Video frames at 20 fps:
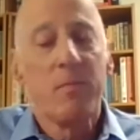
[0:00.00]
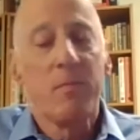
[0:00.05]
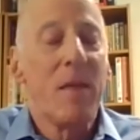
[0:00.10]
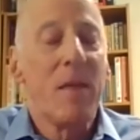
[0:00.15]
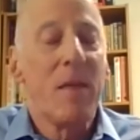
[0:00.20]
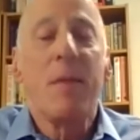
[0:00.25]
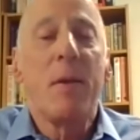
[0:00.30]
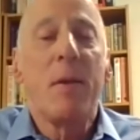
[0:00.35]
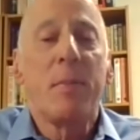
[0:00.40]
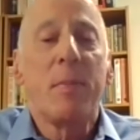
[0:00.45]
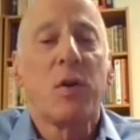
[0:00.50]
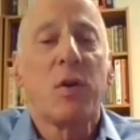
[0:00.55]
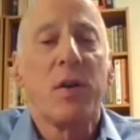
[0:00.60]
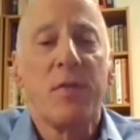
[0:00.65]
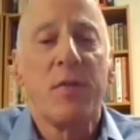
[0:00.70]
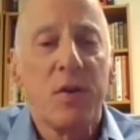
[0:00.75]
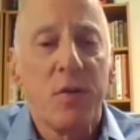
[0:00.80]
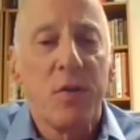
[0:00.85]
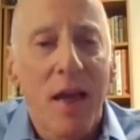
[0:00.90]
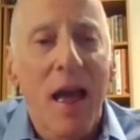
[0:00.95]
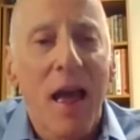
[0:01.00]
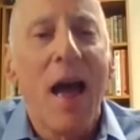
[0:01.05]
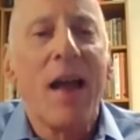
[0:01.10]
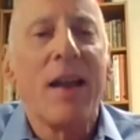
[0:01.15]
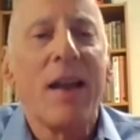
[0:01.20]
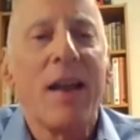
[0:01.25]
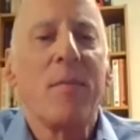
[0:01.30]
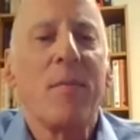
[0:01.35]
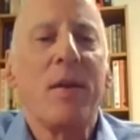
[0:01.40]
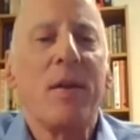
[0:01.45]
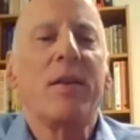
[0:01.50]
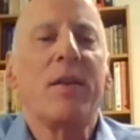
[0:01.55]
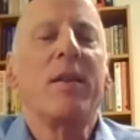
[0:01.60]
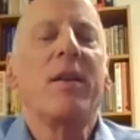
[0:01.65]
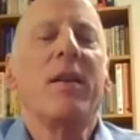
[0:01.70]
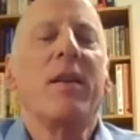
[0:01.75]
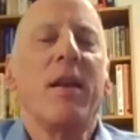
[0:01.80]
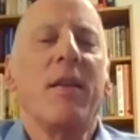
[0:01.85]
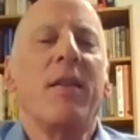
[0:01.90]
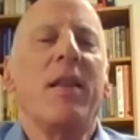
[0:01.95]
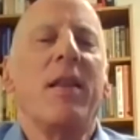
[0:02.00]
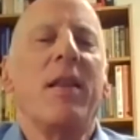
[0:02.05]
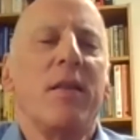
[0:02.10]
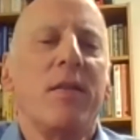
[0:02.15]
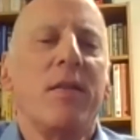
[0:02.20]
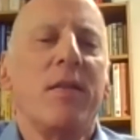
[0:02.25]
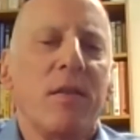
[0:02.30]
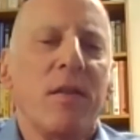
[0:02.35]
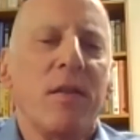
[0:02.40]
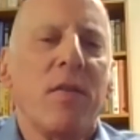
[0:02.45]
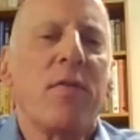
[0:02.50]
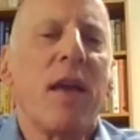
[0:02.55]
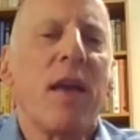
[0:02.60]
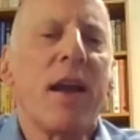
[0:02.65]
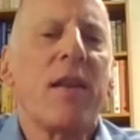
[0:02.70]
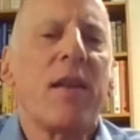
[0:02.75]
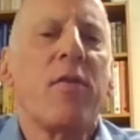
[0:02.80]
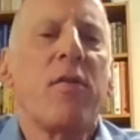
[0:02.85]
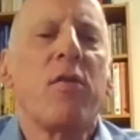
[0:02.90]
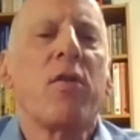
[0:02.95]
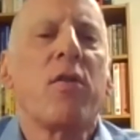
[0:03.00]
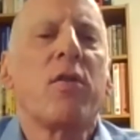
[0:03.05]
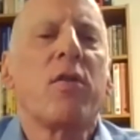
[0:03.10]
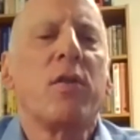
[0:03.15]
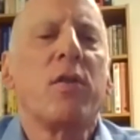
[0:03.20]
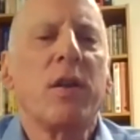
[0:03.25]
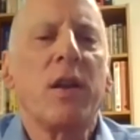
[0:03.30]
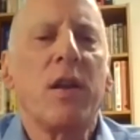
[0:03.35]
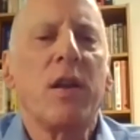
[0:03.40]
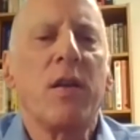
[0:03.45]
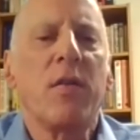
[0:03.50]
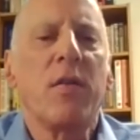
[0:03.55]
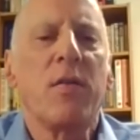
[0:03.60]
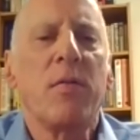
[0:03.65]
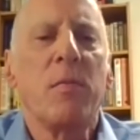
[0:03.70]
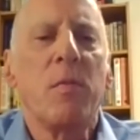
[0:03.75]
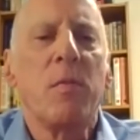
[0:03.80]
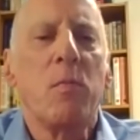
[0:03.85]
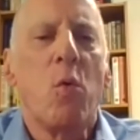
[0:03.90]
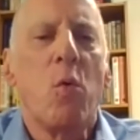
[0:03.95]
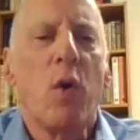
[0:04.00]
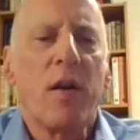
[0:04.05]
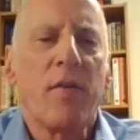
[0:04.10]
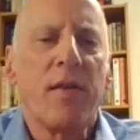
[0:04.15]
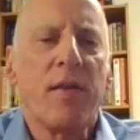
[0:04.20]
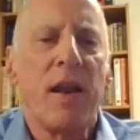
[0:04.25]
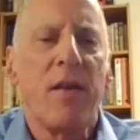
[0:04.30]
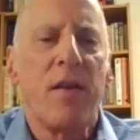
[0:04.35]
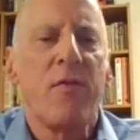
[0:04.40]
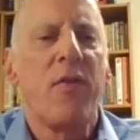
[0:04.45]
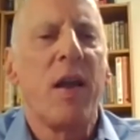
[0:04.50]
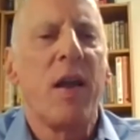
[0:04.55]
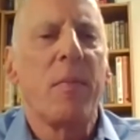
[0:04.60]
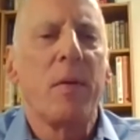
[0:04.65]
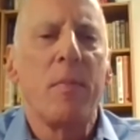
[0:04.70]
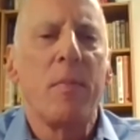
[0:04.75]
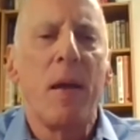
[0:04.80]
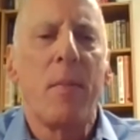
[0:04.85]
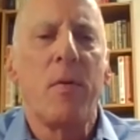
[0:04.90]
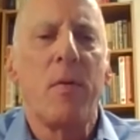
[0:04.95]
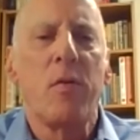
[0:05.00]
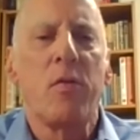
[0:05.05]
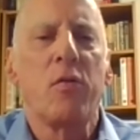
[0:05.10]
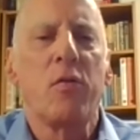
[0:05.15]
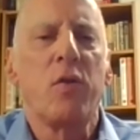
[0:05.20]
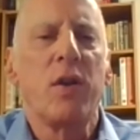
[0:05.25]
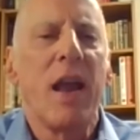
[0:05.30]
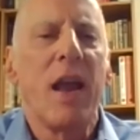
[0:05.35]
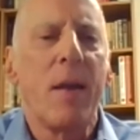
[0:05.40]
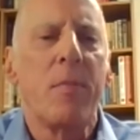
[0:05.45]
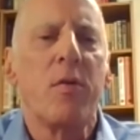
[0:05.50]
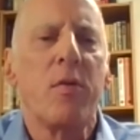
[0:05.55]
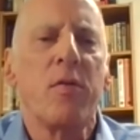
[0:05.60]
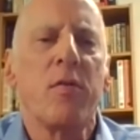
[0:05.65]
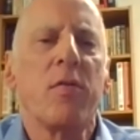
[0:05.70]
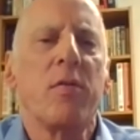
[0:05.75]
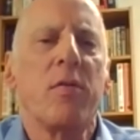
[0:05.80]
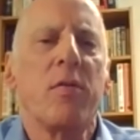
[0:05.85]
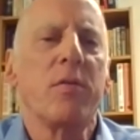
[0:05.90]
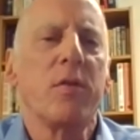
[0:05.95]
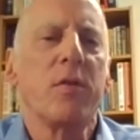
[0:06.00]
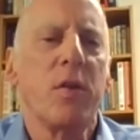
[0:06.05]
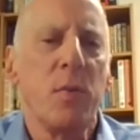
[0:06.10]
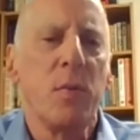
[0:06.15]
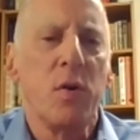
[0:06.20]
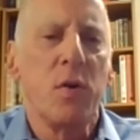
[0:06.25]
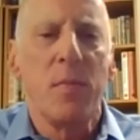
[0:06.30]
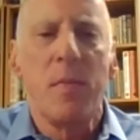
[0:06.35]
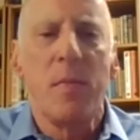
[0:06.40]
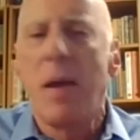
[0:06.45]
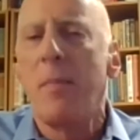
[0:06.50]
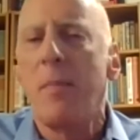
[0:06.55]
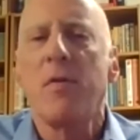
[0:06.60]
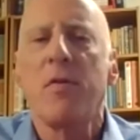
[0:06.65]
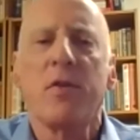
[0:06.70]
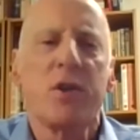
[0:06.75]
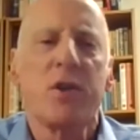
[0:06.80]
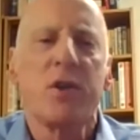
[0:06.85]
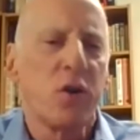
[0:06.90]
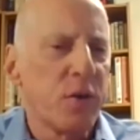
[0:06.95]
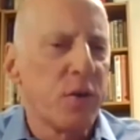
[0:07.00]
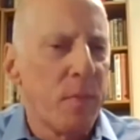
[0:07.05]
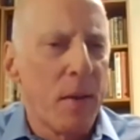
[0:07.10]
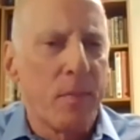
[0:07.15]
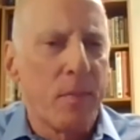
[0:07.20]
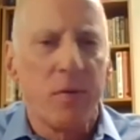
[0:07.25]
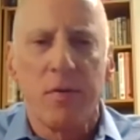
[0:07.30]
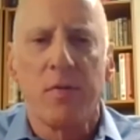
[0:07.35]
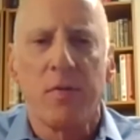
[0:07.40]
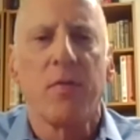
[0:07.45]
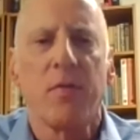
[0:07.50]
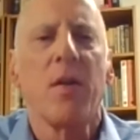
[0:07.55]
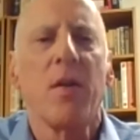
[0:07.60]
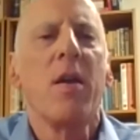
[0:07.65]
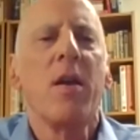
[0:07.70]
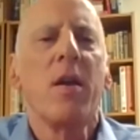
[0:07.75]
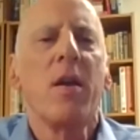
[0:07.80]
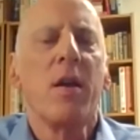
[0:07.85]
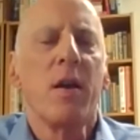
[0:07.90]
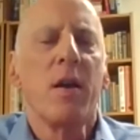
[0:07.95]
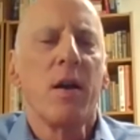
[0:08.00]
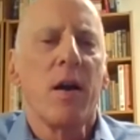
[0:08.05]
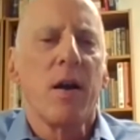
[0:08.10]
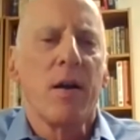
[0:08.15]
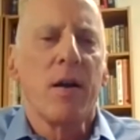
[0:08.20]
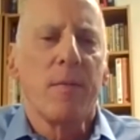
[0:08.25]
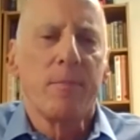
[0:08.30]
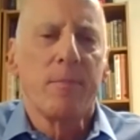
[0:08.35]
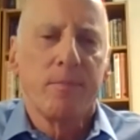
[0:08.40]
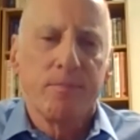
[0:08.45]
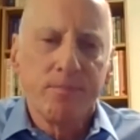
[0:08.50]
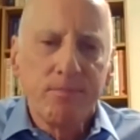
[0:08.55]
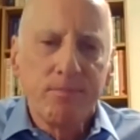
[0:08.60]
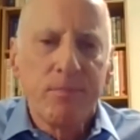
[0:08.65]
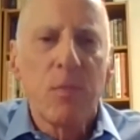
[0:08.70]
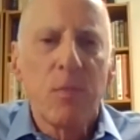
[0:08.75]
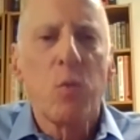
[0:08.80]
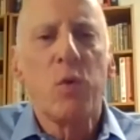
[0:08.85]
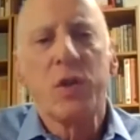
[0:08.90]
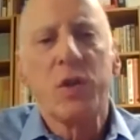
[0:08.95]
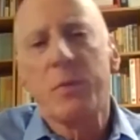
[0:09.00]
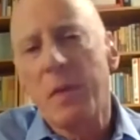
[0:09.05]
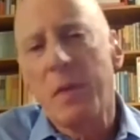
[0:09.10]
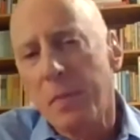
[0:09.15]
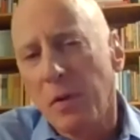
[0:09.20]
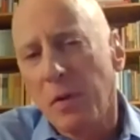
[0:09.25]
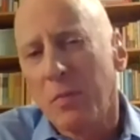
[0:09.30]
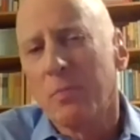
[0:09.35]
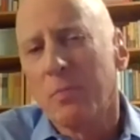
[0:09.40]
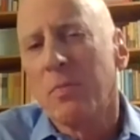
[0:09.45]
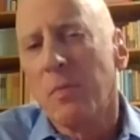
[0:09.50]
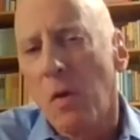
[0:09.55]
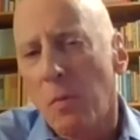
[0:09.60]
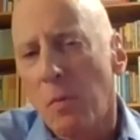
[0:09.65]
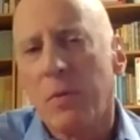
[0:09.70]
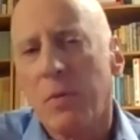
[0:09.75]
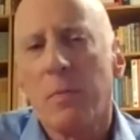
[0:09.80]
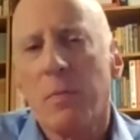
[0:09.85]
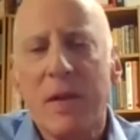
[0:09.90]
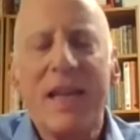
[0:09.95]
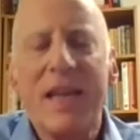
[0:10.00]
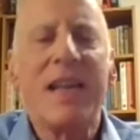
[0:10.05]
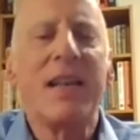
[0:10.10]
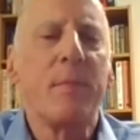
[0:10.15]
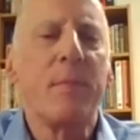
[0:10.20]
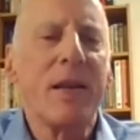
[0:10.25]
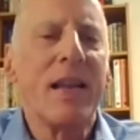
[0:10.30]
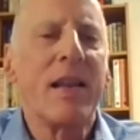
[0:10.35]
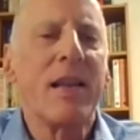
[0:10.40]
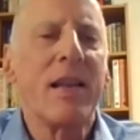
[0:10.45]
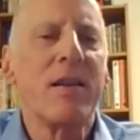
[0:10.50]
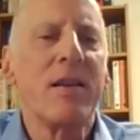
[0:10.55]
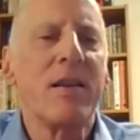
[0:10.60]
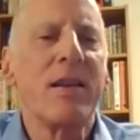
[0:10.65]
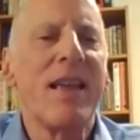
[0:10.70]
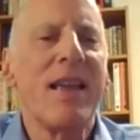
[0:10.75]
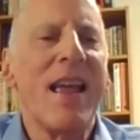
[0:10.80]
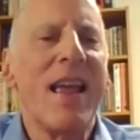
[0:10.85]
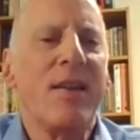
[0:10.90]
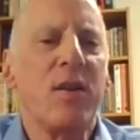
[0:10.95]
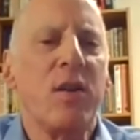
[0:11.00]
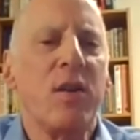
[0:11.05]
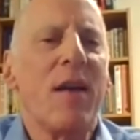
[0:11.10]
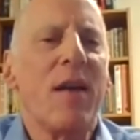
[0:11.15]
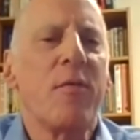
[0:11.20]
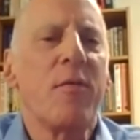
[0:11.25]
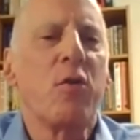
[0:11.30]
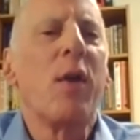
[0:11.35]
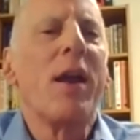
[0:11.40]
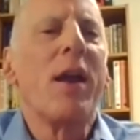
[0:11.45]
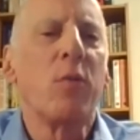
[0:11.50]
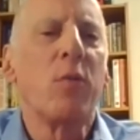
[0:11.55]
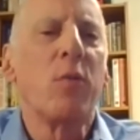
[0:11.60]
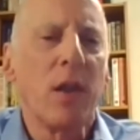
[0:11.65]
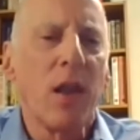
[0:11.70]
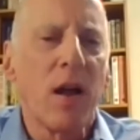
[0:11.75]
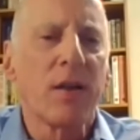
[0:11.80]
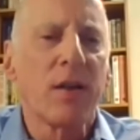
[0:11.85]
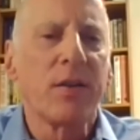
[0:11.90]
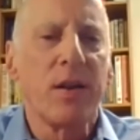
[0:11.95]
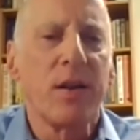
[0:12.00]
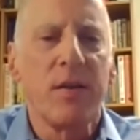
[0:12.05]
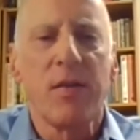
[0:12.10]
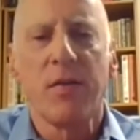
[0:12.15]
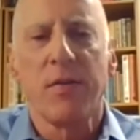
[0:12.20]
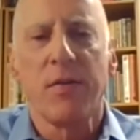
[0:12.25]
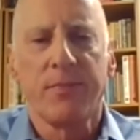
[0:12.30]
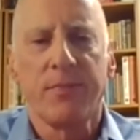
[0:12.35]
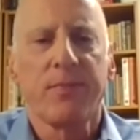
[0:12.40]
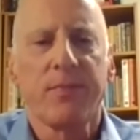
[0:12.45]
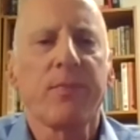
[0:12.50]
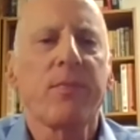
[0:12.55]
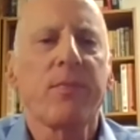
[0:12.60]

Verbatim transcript: Many people don't even do that. And then the second circle is the more extended family members or neighbors, community members, church members, which people begin to have greater reluctance.